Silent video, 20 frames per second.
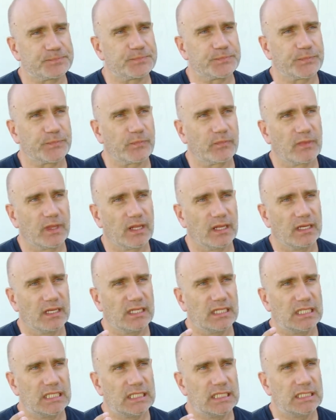
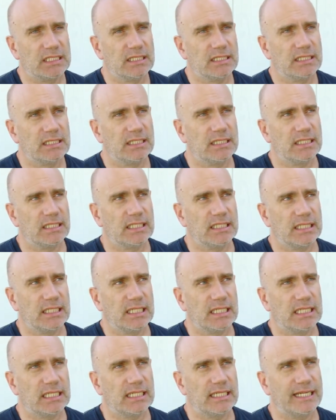
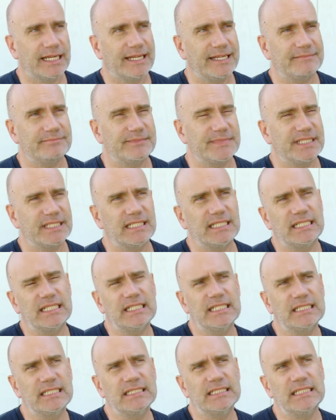
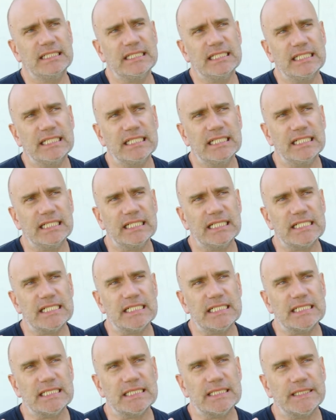
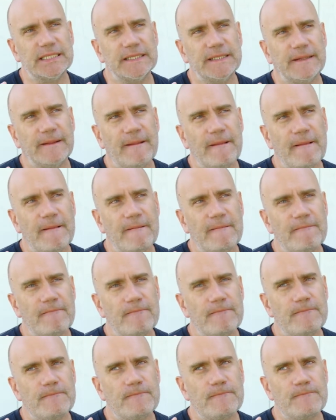
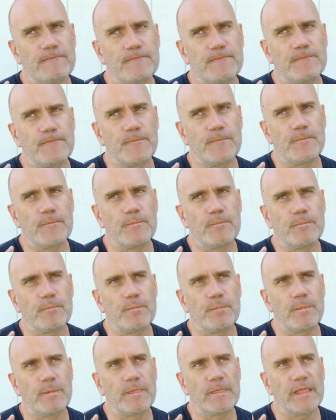
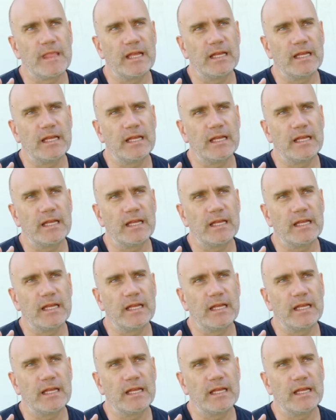(no one is talking)